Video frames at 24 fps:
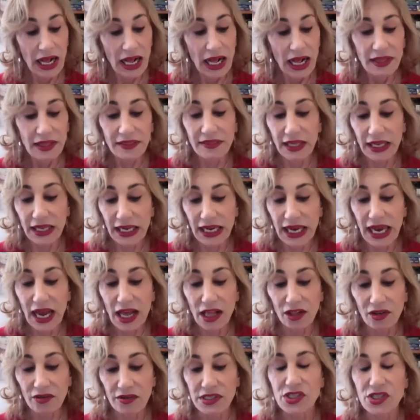that the
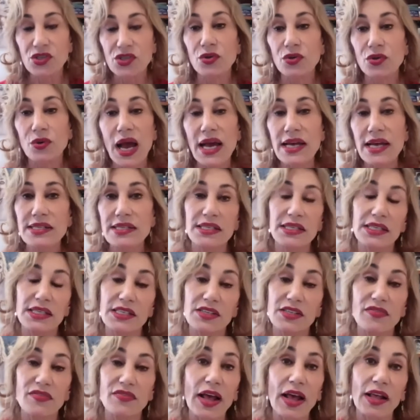gallerist who has it
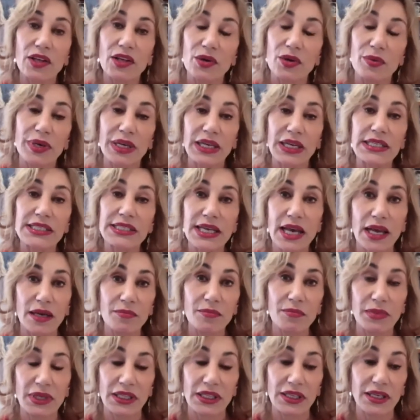is valuing at
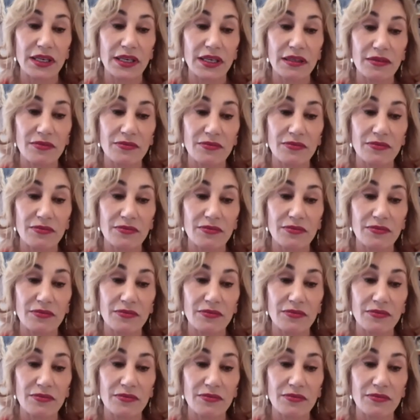$10 million.